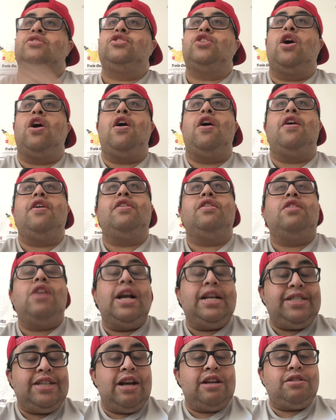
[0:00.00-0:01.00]
so
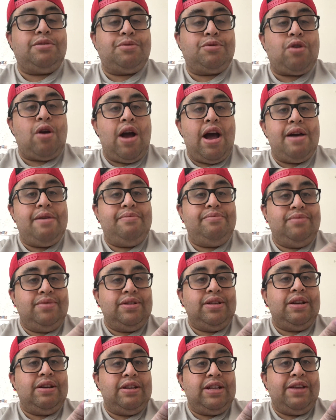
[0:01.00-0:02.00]
like, share,
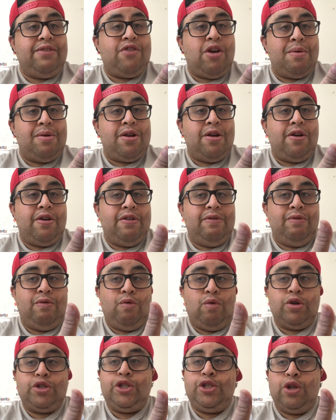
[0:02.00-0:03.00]
subscribe, leave a comment on
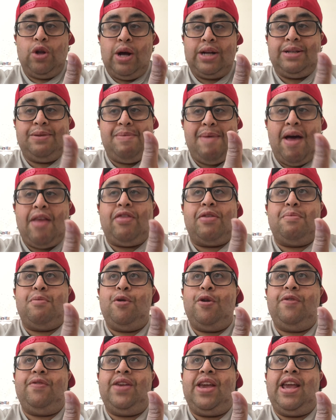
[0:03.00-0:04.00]
what you liked about the
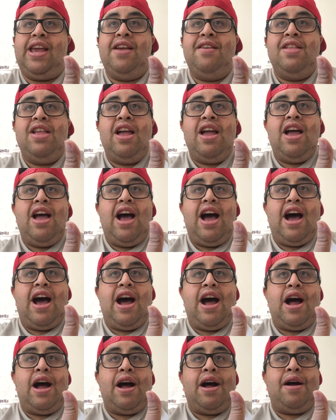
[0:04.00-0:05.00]
movie.
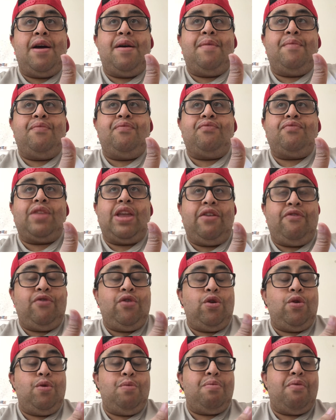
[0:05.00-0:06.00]
If
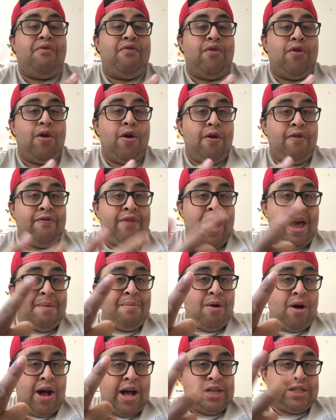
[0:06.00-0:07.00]
you prefer
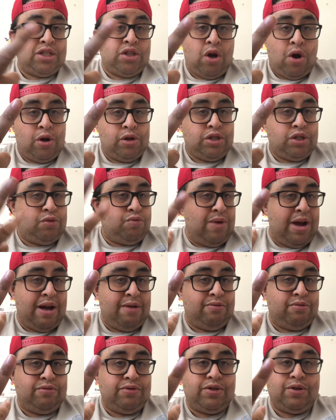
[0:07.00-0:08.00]
vampires, ghosts,
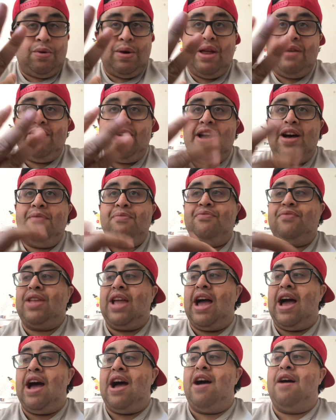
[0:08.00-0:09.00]
werewolves, or whatever.
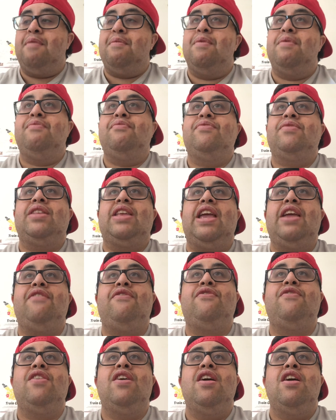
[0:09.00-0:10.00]

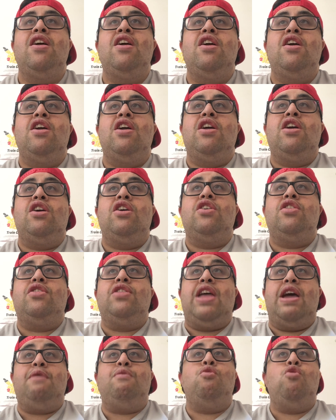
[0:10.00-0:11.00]
If
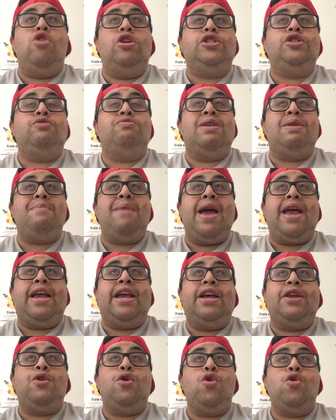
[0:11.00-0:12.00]
they were to
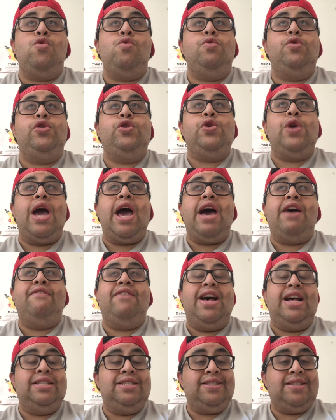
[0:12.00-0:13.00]
remake it, who would you have
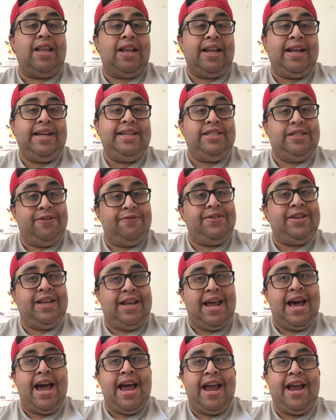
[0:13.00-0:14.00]
as the leads of
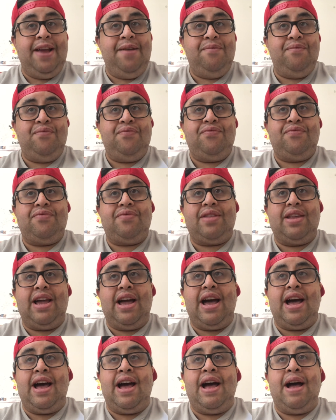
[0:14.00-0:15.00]
today?
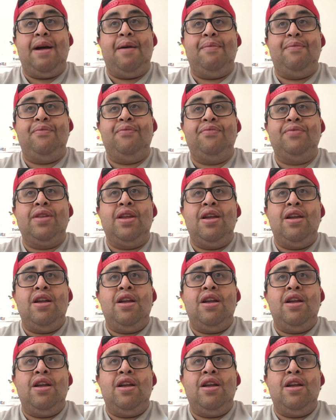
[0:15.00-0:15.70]
I'm